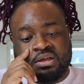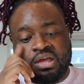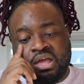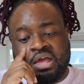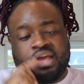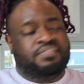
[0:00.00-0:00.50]
I
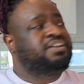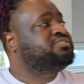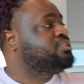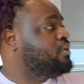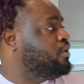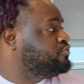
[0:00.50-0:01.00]
think it's
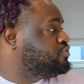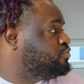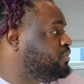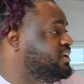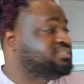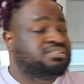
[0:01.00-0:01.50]
the Culture
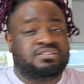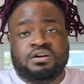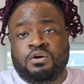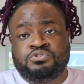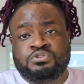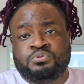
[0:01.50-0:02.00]
3. Is it the
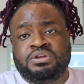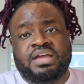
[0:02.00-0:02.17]
Culture 3?